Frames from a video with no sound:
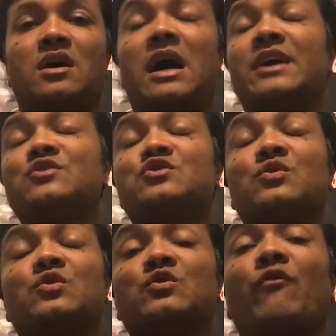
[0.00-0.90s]
I used
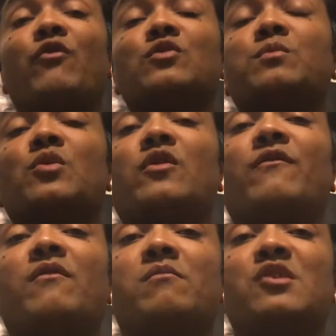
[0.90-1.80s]
to go to fourth floor
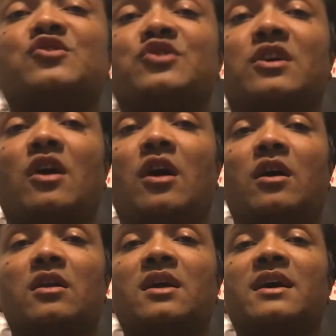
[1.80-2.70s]
of Marshak
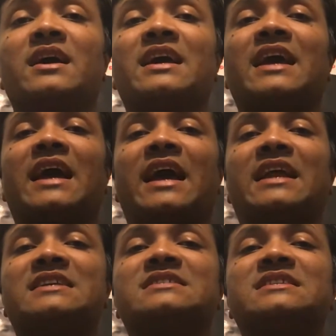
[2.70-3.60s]
Hall,
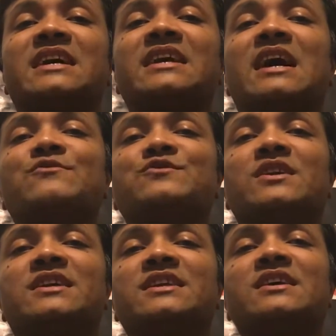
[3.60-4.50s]
and standing
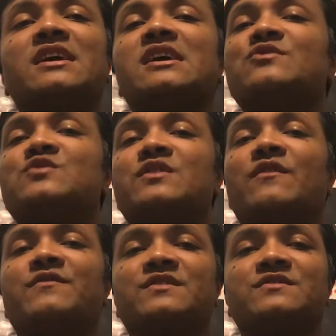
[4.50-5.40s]
outside either outside
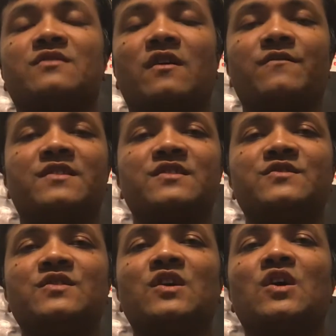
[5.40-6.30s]
of his
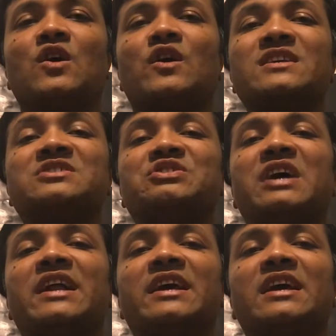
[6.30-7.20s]
office but he's
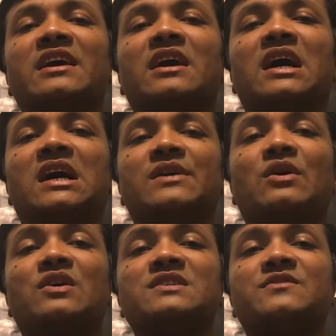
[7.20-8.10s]
standing uh,
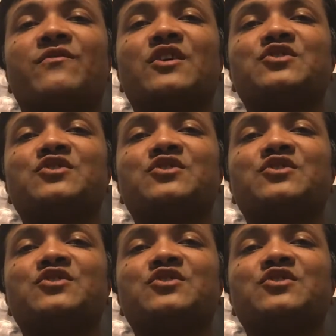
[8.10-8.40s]
on his